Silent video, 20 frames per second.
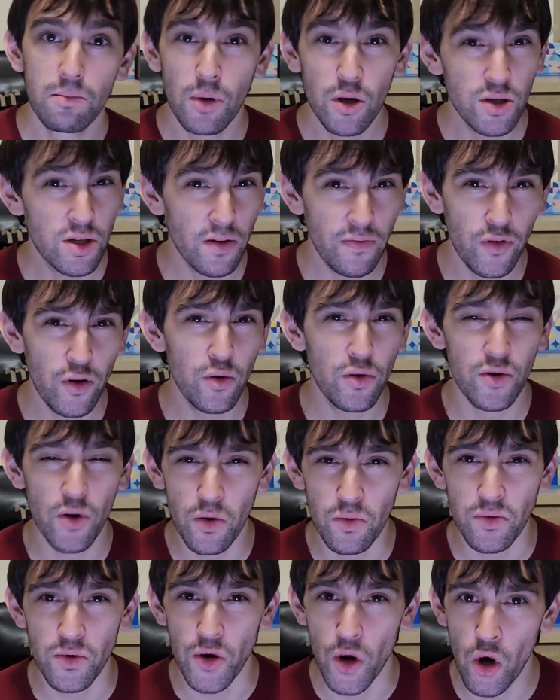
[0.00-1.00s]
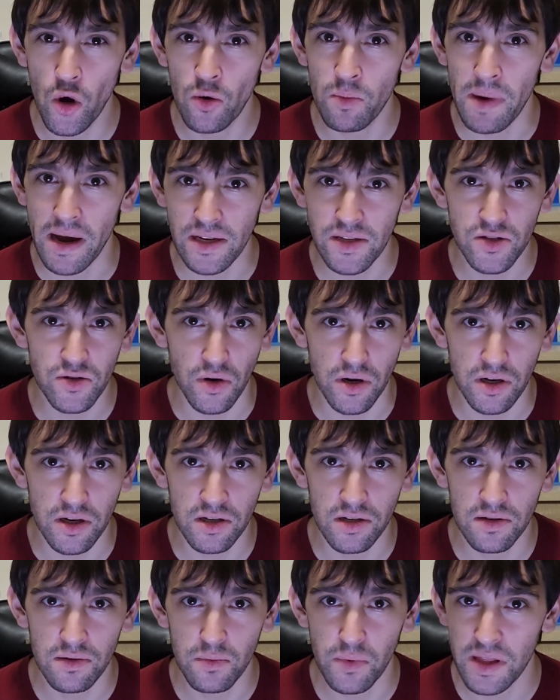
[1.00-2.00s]
Most of you don't know my
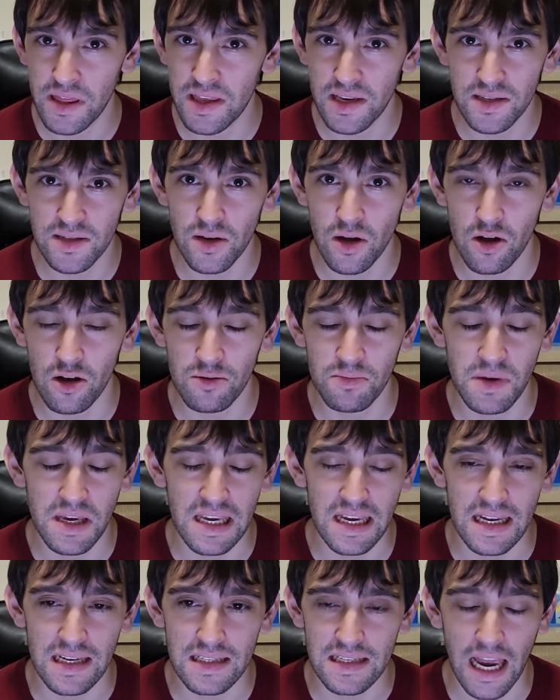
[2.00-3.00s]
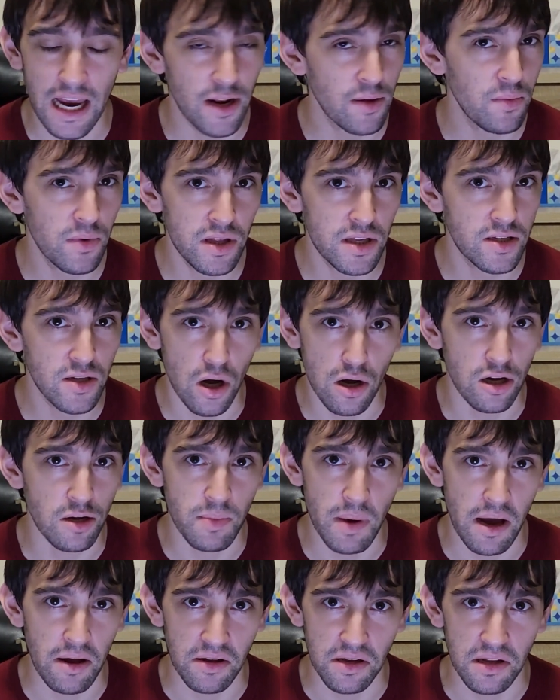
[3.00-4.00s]
struggle with this song because I didn't really talk
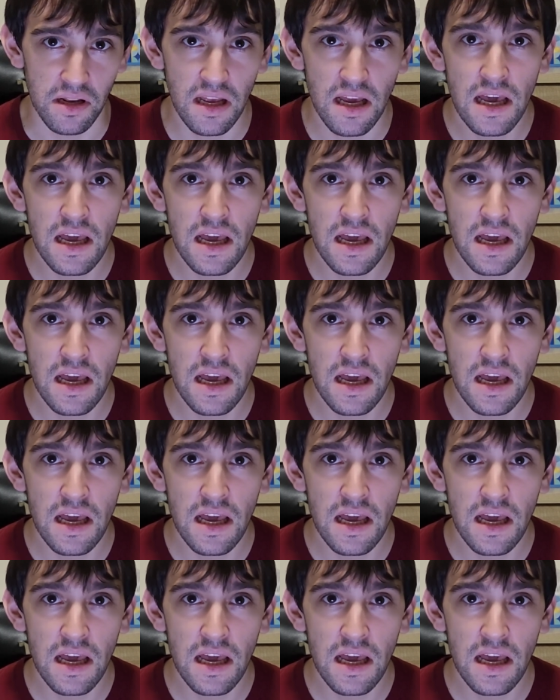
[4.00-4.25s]
about it.